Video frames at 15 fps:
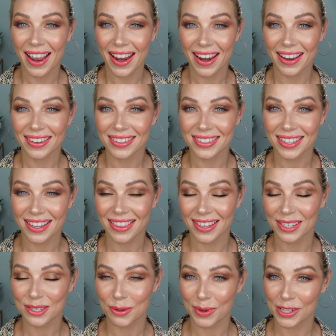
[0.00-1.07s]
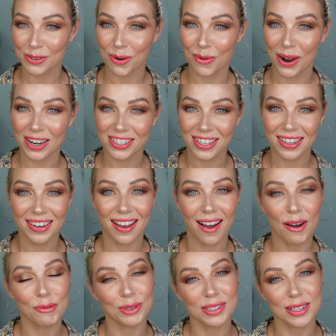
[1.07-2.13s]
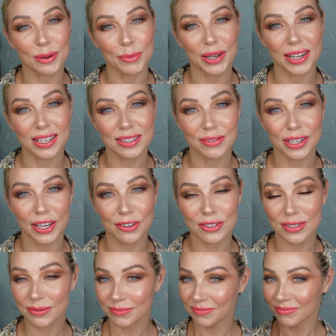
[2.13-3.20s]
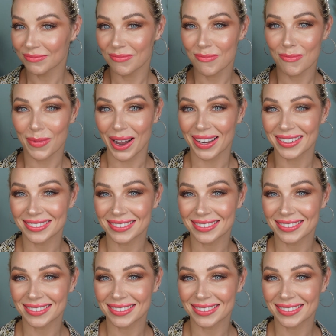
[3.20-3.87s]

And thanks so much for watching. I will see you in my next videos. Bye.